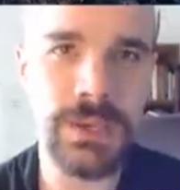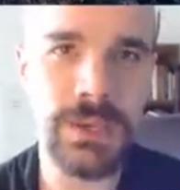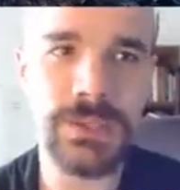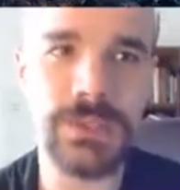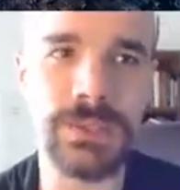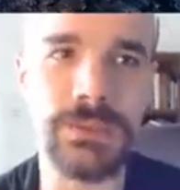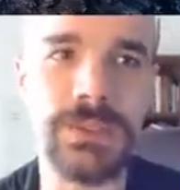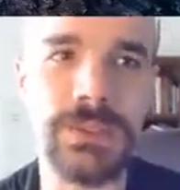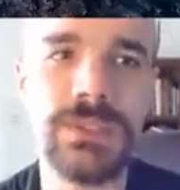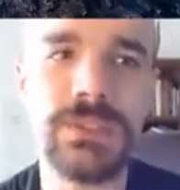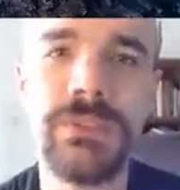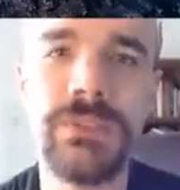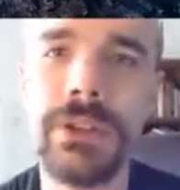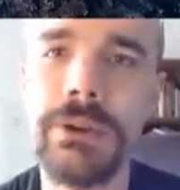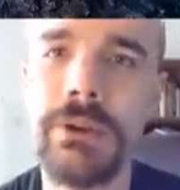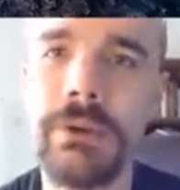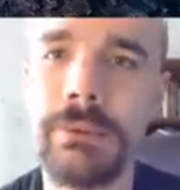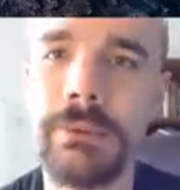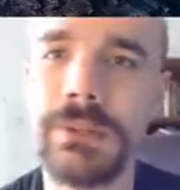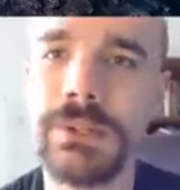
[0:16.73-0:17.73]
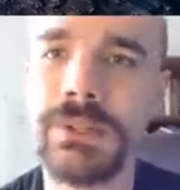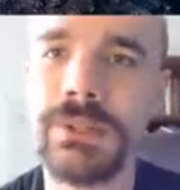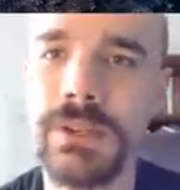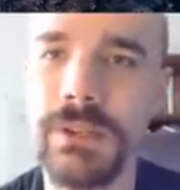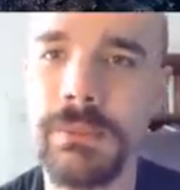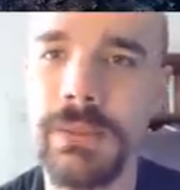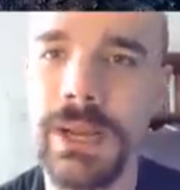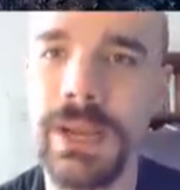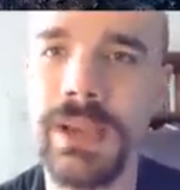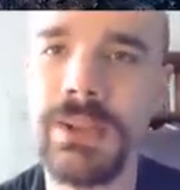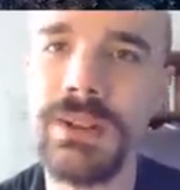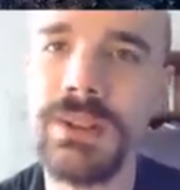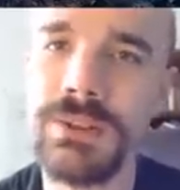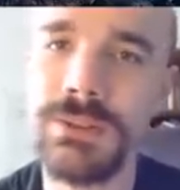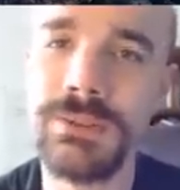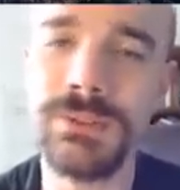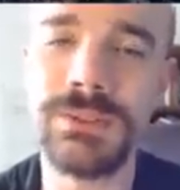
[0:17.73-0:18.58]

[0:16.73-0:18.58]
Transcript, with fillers: So in this video, I want to talk about how to do